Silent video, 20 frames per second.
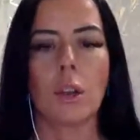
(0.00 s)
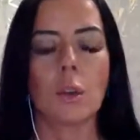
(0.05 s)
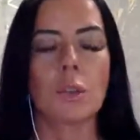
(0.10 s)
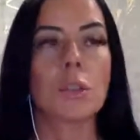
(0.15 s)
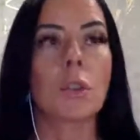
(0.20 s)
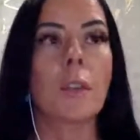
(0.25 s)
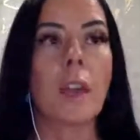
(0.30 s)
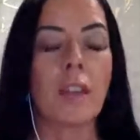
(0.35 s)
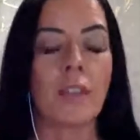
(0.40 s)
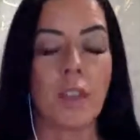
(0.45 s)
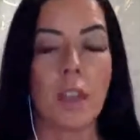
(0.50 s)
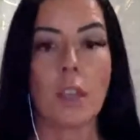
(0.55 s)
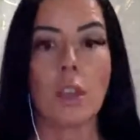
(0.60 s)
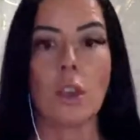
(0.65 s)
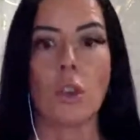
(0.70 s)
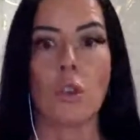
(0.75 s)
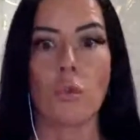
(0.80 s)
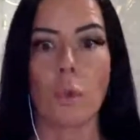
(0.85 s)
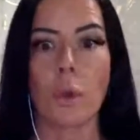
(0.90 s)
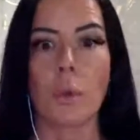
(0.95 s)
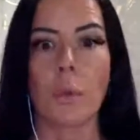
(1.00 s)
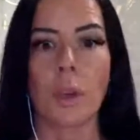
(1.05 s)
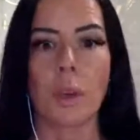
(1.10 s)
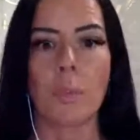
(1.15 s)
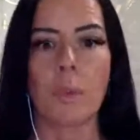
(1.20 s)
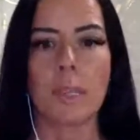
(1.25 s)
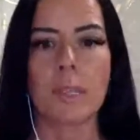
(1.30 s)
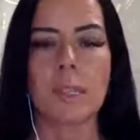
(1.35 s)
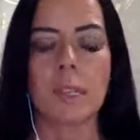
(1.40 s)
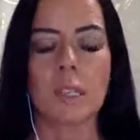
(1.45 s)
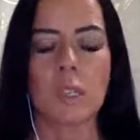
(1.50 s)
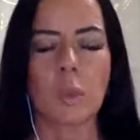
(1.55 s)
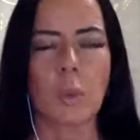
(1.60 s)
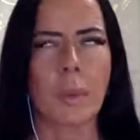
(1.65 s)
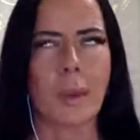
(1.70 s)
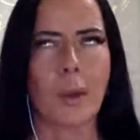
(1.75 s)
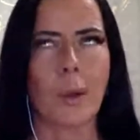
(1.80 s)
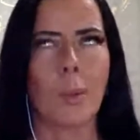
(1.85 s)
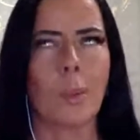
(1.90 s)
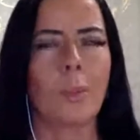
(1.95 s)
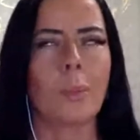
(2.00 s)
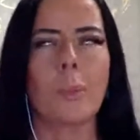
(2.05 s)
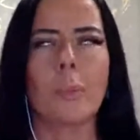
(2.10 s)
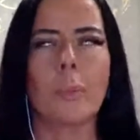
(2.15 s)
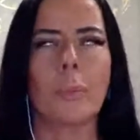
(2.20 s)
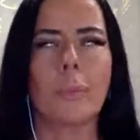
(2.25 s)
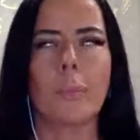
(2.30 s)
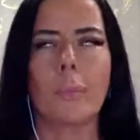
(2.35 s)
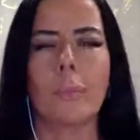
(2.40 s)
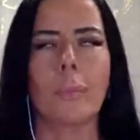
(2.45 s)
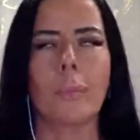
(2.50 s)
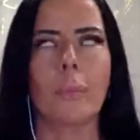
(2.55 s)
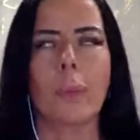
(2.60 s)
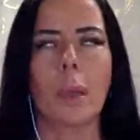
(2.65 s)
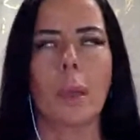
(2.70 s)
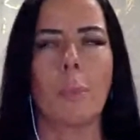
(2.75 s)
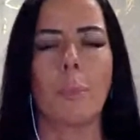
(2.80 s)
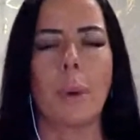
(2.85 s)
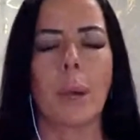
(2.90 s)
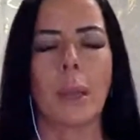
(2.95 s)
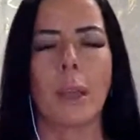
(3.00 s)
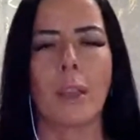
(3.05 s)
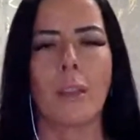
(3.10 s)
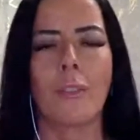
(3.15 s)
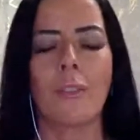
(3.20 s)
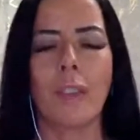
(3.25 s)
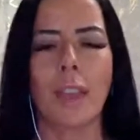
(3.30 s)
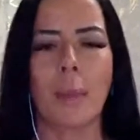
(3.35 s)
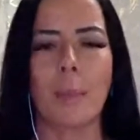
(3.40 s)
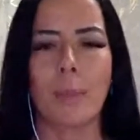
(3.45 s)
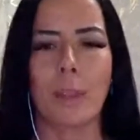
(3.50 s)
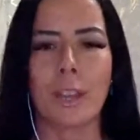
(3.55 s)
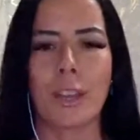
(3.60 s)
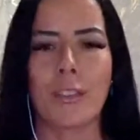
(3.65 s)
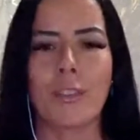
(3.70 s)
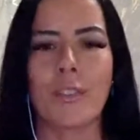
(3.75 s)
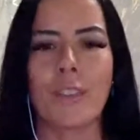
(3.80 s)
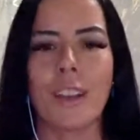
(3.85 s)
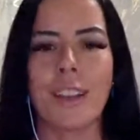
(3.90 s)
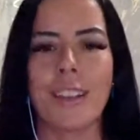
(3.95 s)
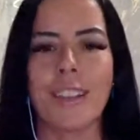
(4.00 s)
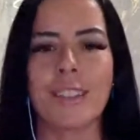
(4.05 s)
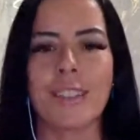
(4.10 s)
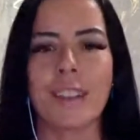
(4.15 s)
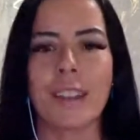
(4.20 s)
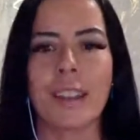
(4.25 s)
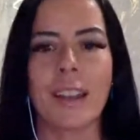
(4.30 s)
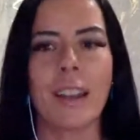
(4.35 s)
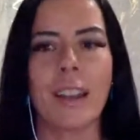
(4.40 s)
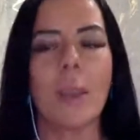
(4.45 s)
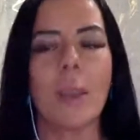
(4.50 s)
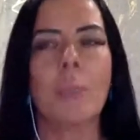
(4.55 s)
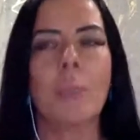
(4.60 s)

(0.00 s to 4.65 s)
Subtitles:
so that they could grow their business without like bugging family and friends, right?